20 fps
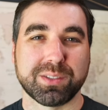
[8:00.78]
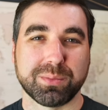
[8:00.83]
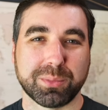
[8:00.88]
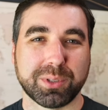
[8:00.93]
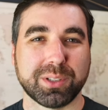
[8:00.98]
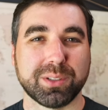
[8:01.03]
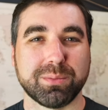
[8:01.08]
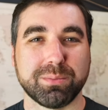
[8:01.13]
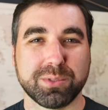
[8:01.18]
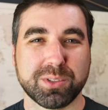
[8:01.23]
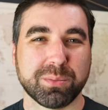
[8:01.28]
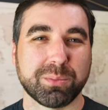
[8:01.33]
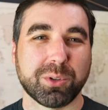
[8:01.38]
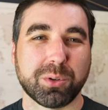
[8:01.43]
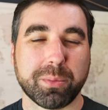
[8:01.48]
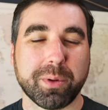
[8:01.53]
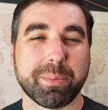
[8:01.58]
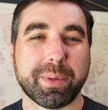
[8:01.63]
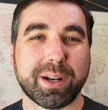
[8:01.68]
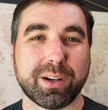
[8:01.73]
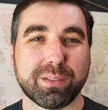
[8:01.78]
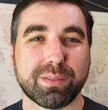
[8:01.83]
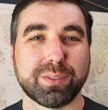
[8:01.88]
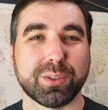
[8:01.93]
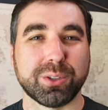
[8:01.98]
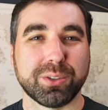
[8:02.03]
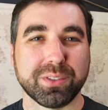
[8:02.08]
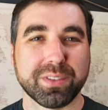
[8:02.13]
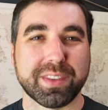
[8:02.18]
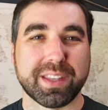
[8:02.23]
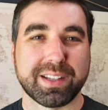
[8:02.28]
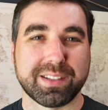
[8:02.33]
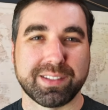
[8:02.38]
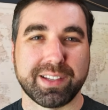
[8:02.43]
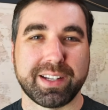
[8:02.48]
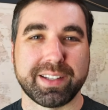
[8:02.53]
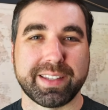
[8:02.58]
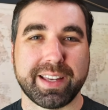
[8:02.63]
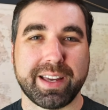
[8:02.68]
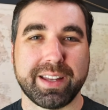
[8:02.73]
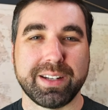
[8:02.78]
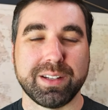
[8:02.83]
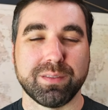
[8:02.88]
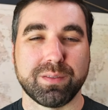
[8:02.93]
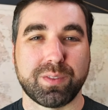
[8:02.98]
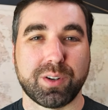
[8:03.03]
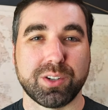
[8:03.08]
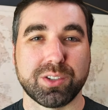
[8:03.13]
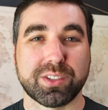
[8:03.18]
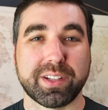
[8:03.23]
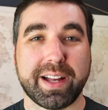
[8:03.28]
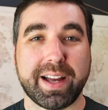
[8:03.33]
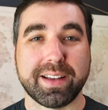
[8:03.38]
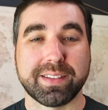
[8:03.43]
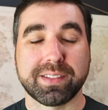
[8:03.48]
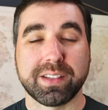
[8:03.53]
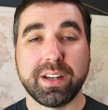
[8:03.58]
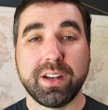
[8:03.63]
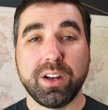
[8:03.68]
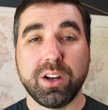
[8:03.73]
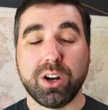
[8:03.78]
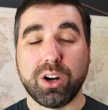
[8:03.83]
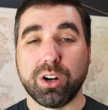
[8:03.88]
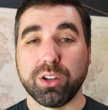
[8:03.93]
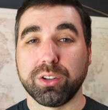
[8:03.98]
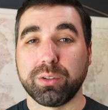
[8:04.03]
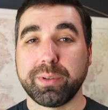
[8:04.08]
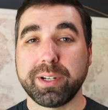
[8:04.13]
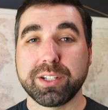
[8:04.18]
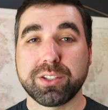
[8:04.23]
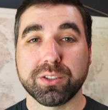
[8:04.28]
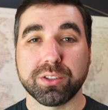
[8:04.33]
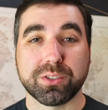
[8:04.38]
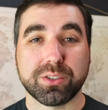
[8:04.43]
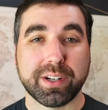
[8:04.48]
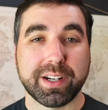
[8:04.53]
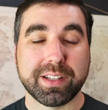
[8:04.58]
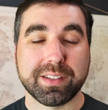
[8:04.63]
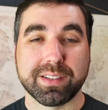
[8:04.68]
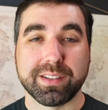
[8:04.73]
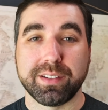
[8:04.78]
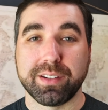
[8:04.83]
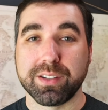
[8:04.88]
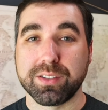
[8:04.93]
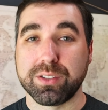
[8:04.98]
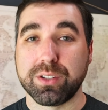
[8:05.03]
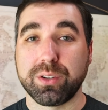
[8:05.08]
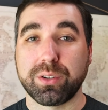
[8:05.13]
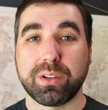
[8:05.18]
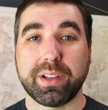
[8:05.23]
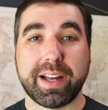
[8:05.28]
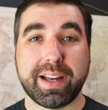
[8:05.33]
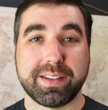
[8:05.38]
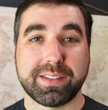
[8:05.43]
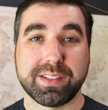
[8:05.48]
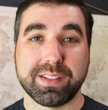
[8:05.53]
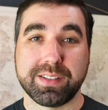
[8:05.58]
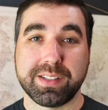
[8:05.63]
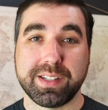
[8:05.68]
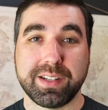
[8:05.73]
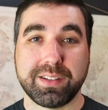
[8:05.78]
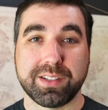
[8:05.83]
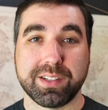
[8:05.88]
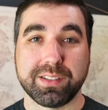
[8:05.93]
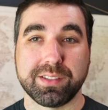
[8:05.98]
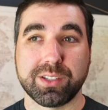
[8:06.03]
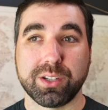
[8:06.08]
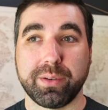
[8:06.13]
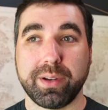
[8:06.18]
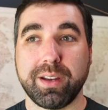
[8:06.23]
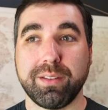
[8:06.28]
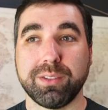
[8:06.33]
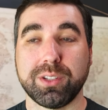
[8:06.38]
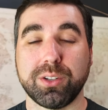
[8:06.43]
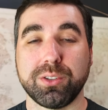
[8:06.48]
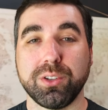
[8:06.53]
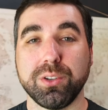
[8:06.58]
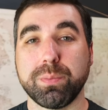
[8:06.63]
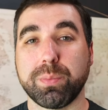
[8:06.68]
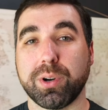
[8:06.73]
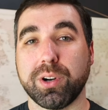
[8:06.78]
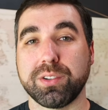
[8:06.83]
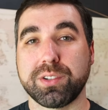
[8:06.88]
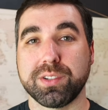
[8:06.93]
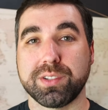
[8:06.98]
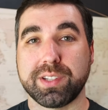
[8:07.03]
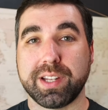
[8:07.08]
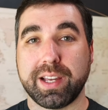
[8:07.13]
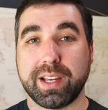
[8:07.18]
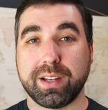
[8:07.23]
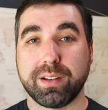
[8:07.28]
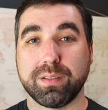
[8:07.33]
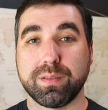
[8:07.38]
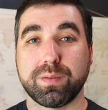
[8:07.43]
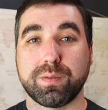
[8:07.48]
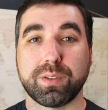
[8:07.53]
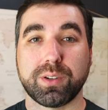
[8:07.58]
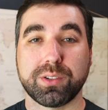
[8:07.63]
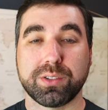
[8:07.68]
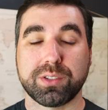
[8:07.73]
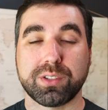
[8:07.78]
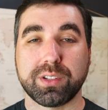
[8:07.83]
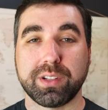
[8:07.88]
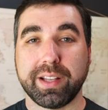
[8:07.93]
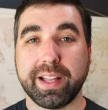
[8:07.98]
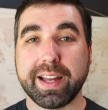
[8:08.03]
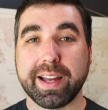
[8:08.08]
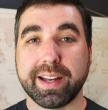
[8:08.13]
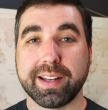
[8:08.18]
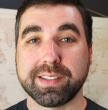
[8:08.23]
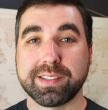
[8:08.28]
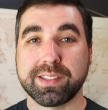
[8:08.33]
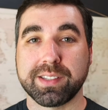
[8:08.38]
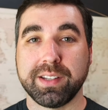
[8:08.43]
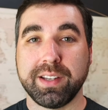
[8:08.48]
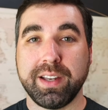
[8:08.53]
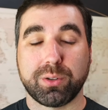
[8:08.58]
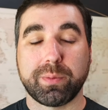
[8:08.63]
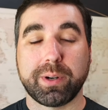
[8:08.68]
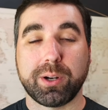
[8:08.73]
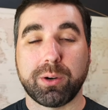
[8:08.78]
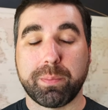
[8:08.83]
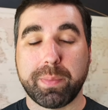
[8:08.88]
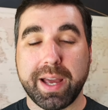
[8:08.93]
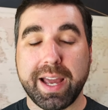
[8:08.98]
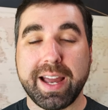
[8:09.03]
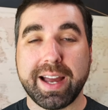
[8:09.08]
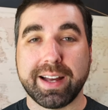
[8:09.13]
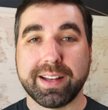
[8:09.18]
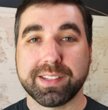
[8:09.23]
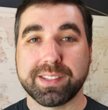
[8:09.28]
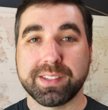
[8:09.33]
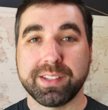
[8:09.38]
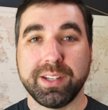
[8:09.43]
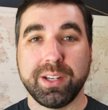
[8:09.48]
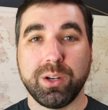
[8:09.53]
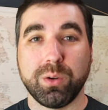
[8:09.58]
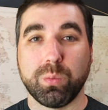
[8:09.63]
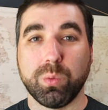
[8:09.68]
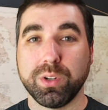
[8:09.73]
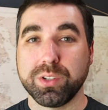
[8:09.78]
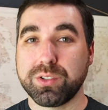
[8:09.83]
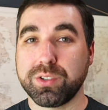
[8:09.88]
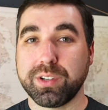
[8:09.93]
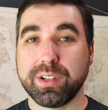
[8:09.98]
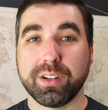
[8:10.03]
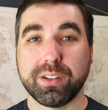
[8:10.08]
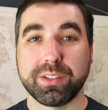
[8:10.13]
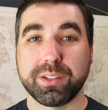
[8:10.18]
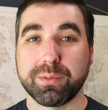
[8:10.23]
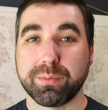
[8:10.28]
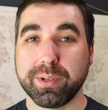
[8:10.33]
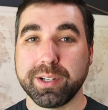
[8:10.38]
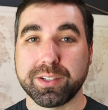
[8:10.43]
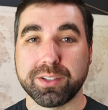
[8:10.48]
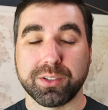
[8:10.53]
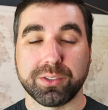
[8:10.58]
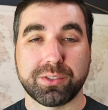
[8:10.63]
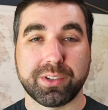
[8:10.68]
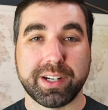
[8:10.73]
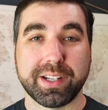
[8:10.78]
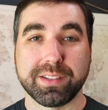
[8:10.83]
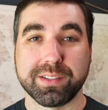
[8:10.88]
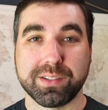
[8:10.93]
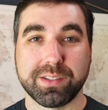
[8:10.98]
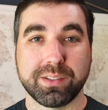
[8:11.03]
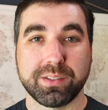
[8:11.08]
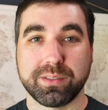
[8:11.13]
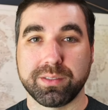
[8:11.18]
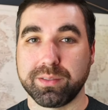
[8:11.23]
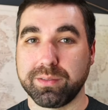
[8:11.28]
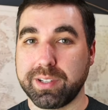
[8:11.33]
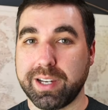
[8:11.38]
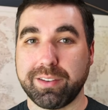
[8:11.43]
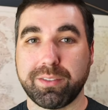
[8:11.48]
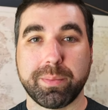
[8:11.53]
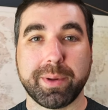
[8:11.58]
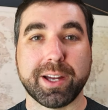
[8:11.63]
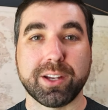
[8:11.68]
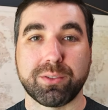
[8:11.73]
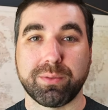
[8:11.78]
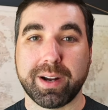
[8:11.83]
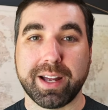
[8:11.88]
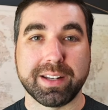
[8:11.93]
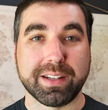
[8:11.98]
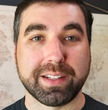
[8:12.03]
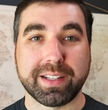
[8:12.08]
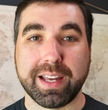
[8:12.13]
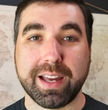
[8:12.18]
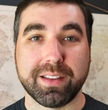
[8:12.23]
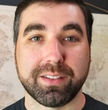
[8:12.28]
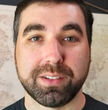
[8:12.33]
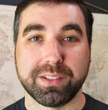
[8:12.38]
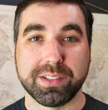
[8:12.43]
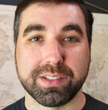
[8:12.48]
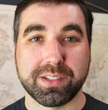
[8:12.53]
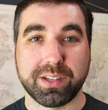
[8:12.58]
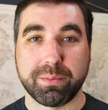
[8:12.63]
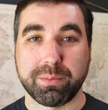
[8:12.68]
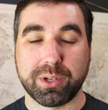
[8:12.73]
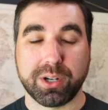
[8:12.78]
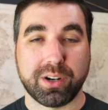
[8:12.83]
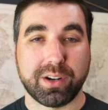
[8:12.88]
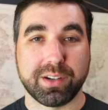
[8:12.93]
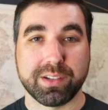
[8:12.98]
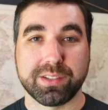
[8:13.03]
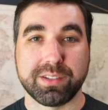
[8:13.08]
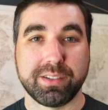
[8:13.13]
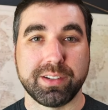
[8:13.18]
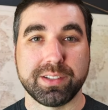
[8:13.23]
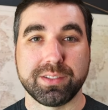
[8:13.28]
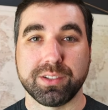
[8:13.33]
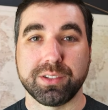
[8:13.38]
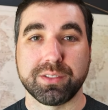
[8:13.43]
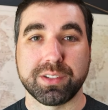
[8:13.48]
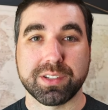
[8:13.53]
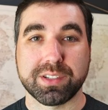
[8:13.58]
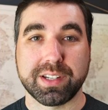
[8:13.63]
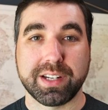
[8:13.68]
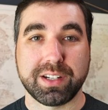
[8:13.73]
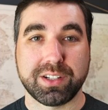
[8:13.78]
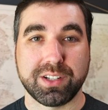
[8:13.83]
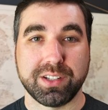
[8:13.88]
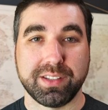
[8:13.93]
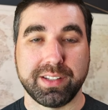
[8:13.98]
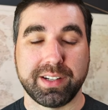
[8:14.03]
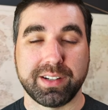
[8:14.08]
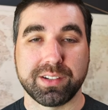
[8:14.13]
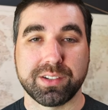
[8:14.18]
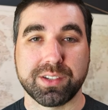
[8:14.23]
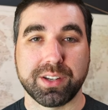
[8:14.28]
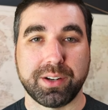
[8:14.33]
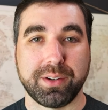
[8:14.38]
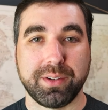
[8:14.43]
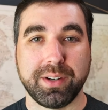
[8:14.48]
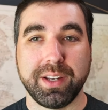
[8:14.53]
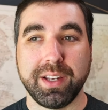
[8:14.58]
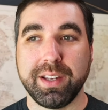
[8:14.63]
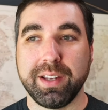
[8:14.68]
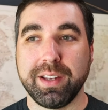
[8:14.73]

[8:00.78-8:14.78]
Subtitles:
some little bit better food and things like that in first class. On the regional trains, there is no class distinction. So even though you purchased a first class Eurail Pass, once you get on the regional trains, everybody's riding together in the same cars. There is no distinction there. So